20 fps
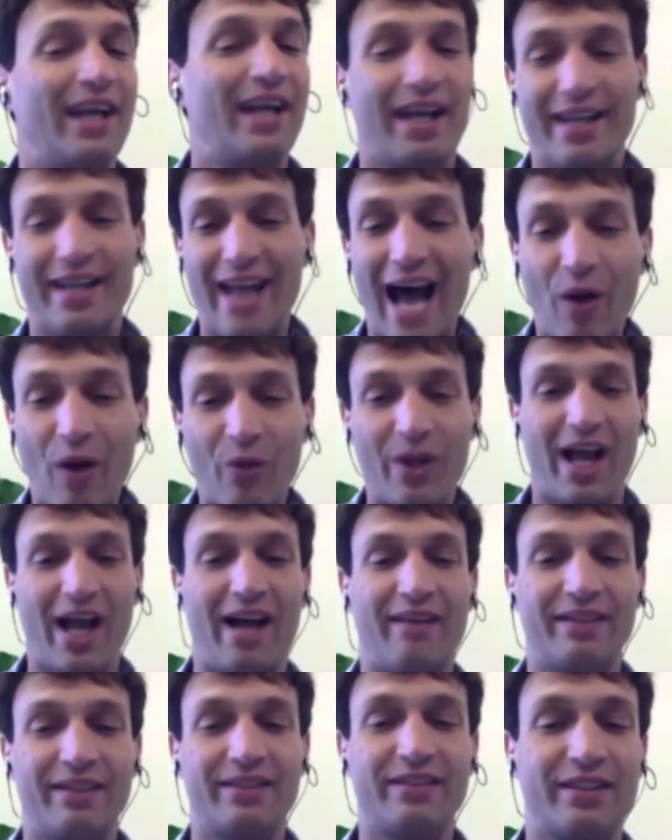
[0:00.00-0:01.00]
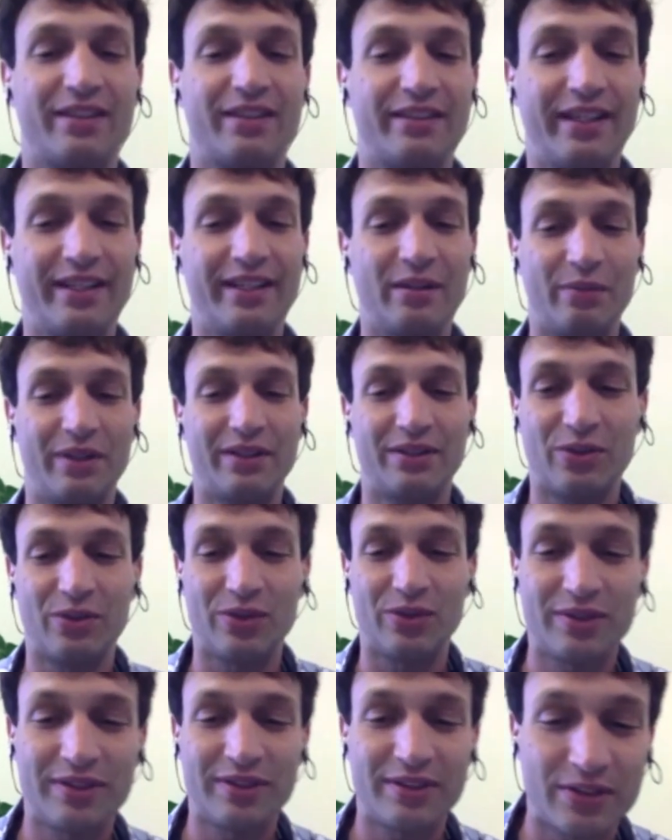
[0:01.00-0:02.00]
And now we have it in a database
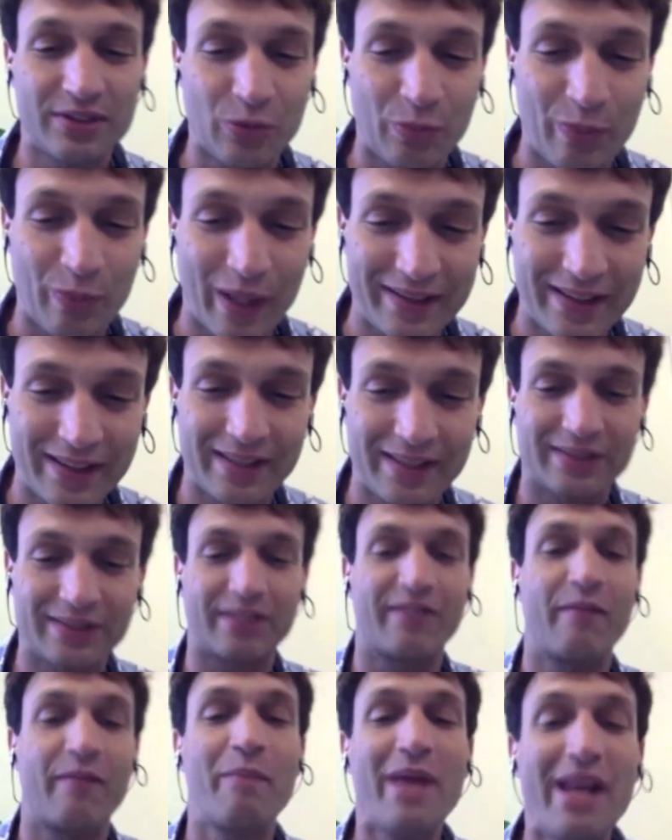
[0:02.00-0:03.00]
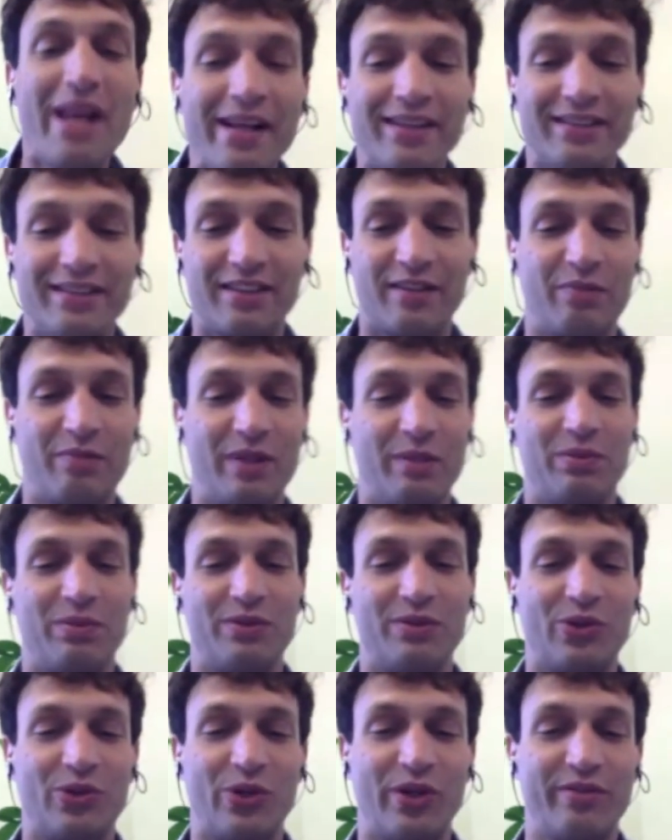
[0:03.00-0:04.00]
to, to basically serve millions of
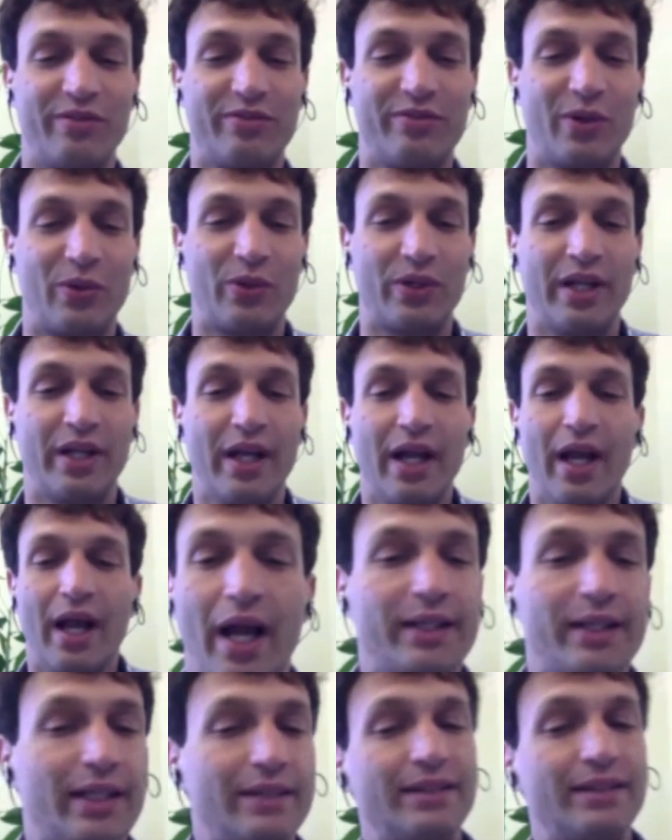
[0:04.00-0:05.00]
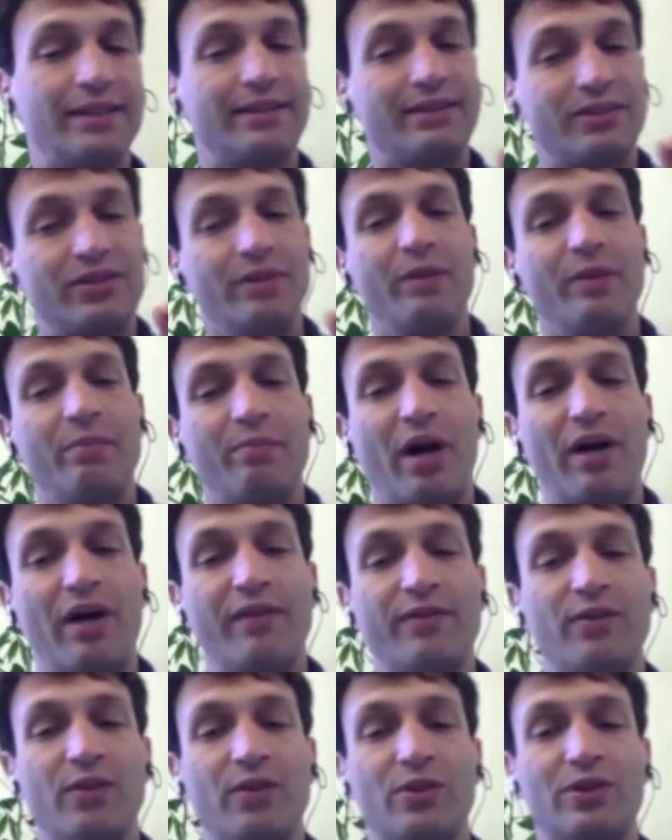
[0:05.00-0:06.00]
people going forward. And that's extremely
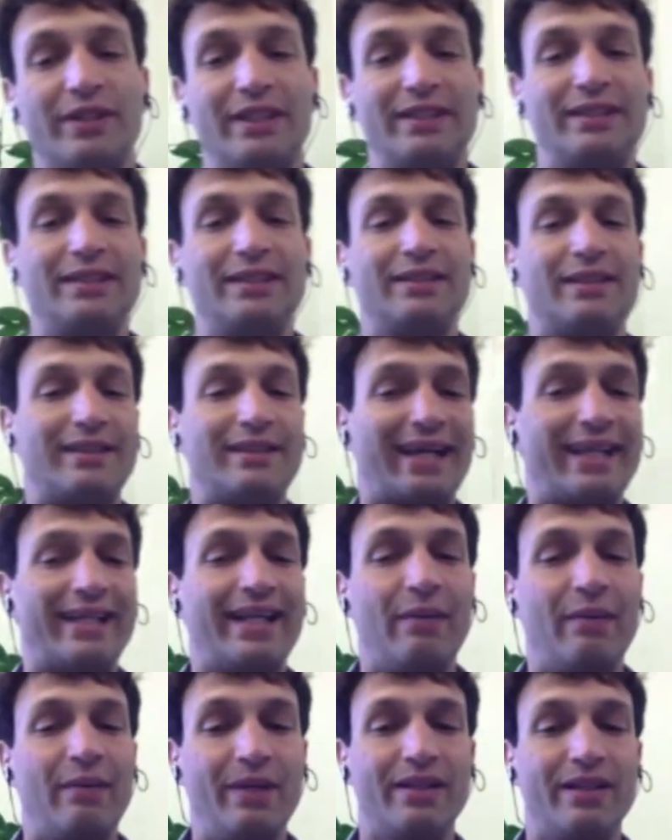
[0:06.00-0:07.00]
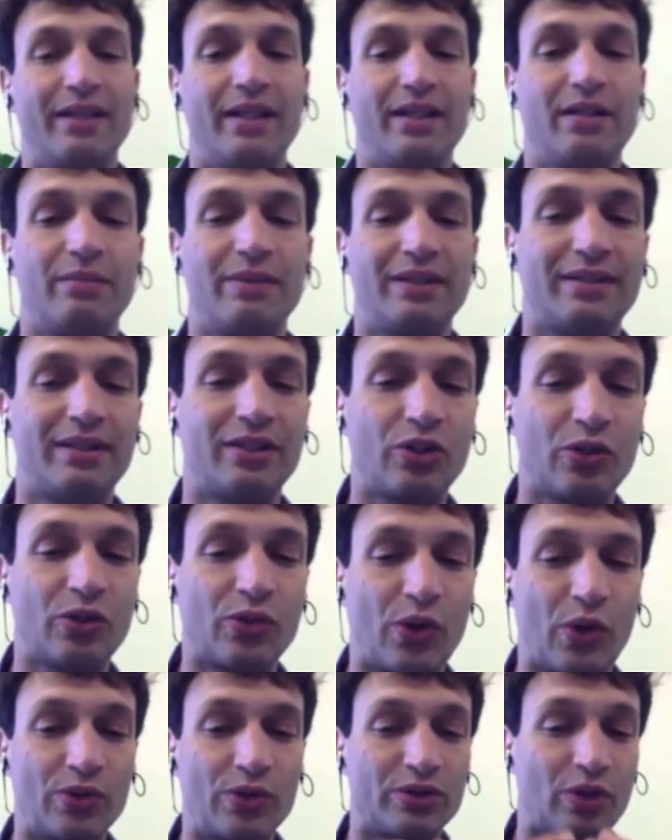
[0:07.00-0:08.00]
powerful because this is a dynamic database that
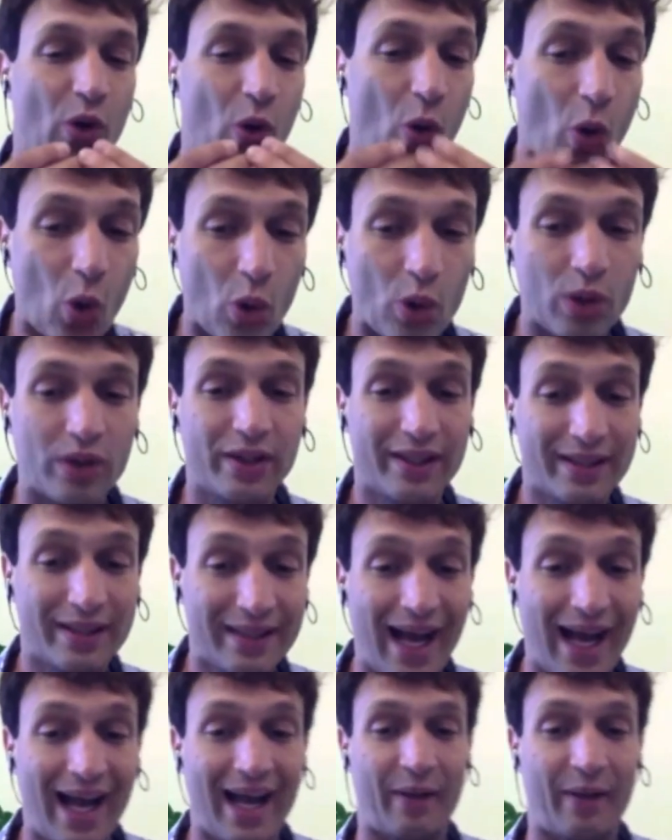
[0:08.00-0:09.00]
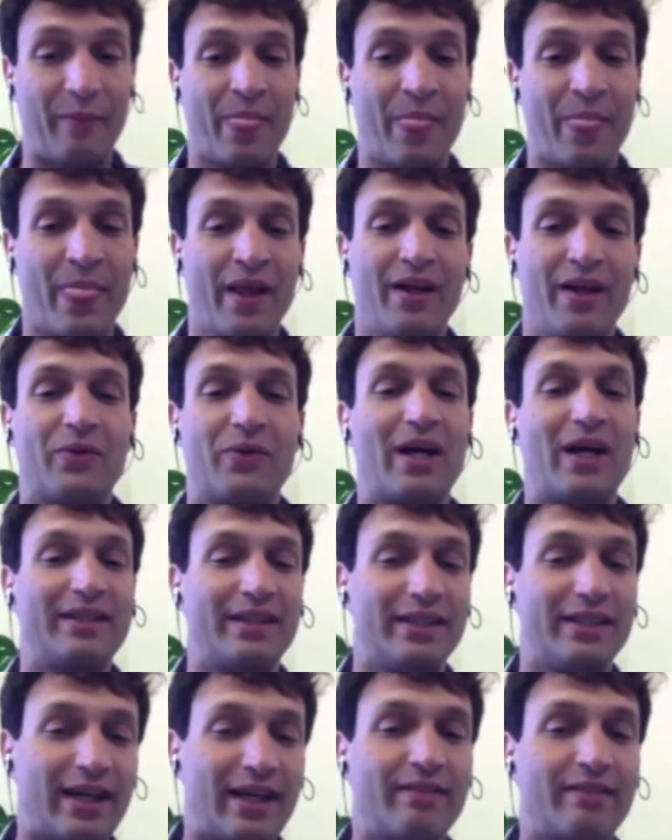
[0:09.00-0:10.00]
grows all the time
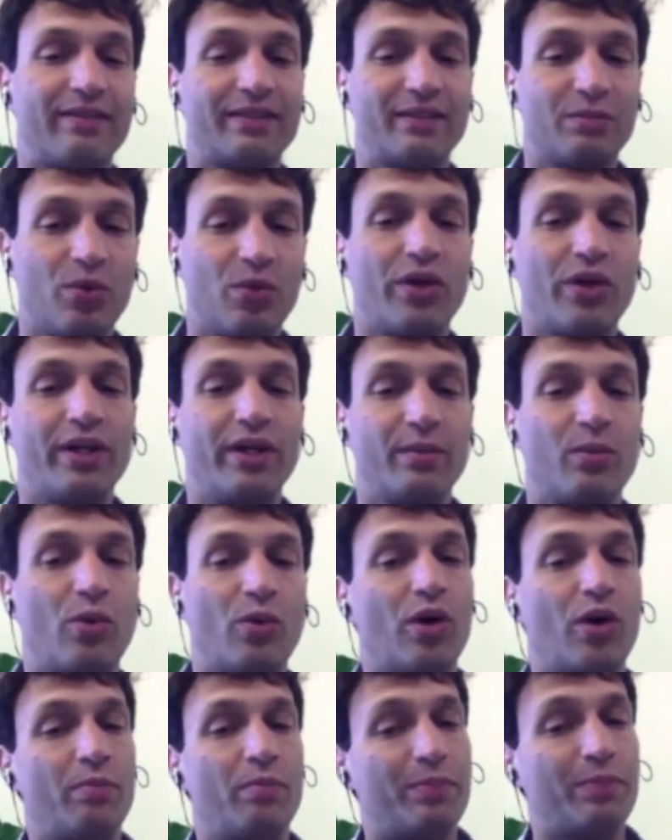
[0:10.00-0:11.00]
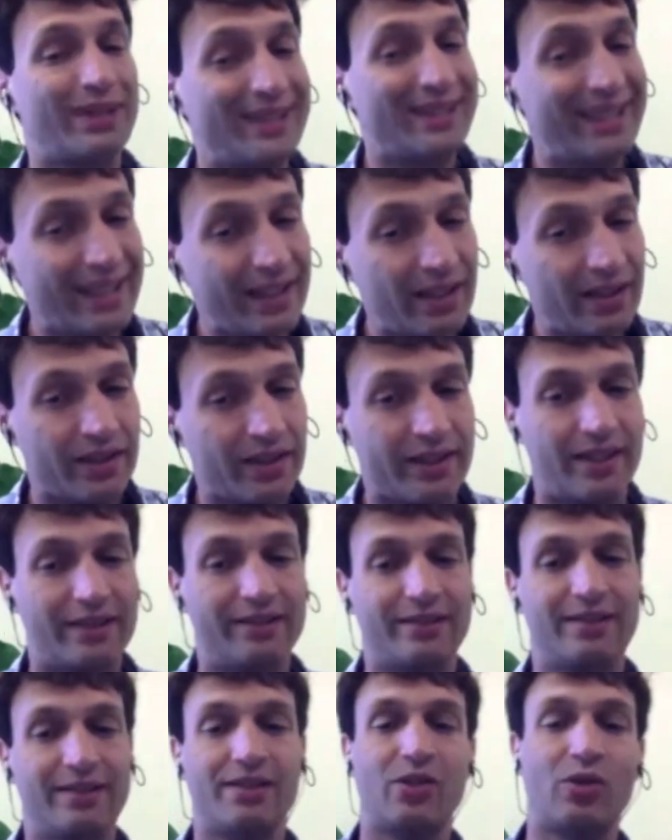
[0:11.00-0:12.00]
right, and covers more and more particular
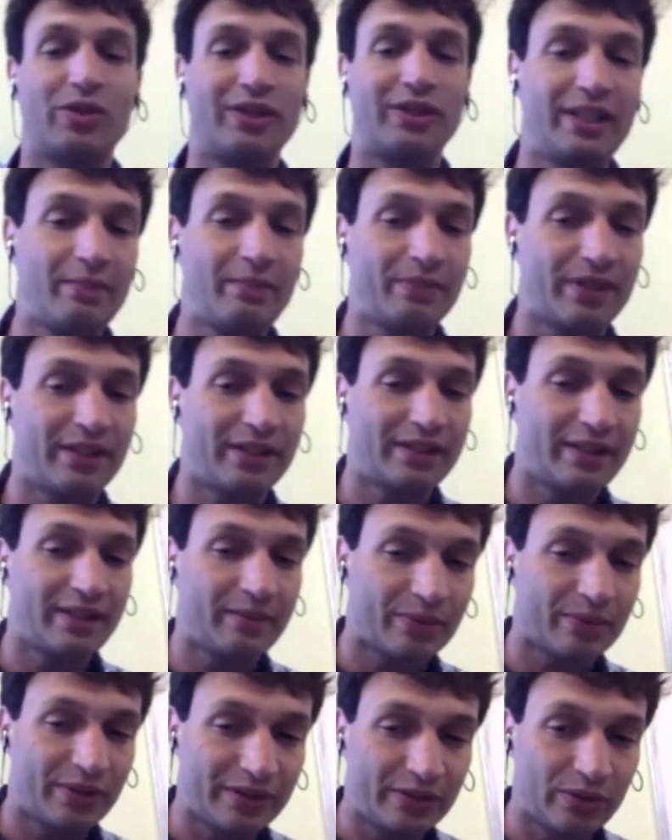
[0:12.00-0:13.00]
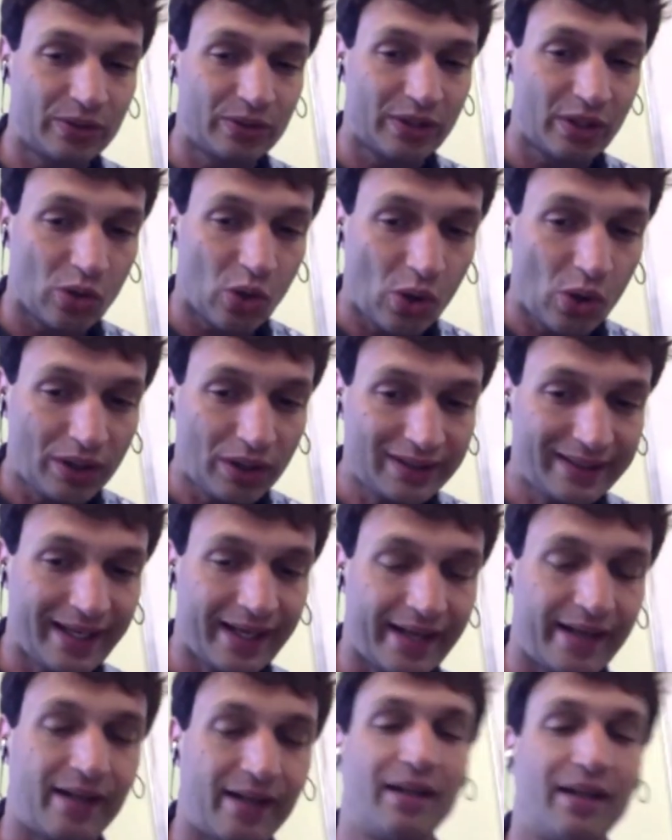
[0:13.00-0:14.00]
cases, go deeper and deeper into the long
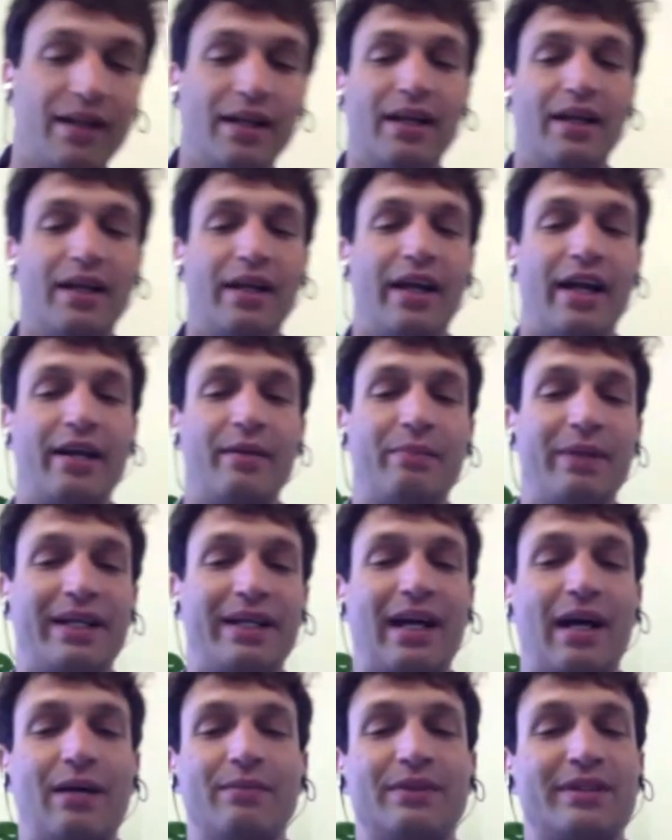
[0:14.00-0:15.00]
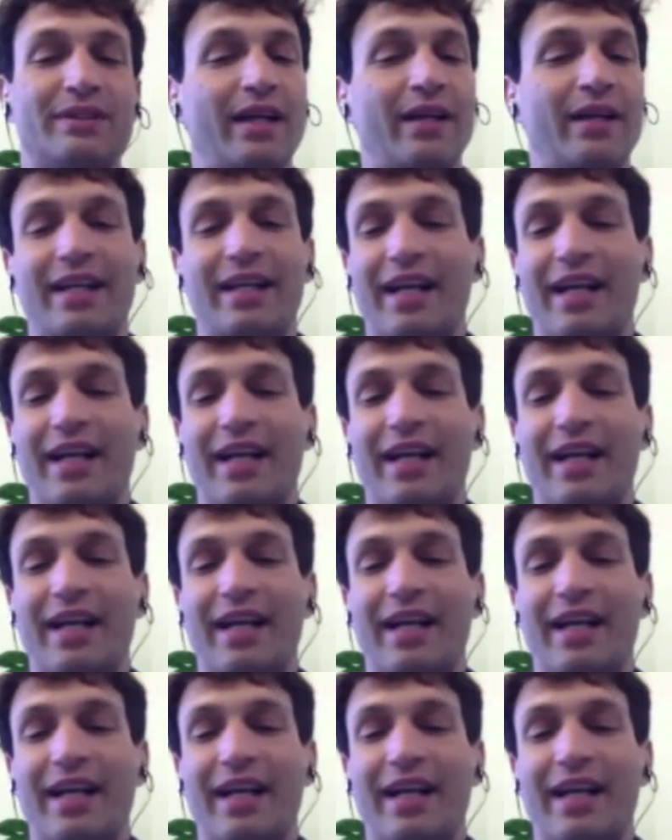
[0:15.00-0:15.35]
tail, and becomes